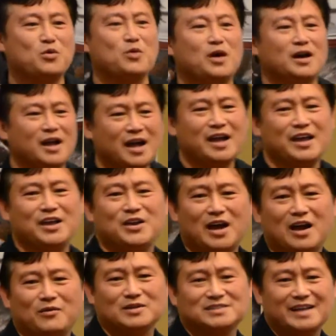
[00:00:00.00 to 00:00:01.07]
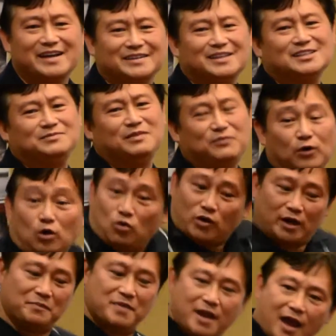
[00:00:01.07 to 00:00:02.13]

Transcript: will walk. You know, I was like this before. Look at me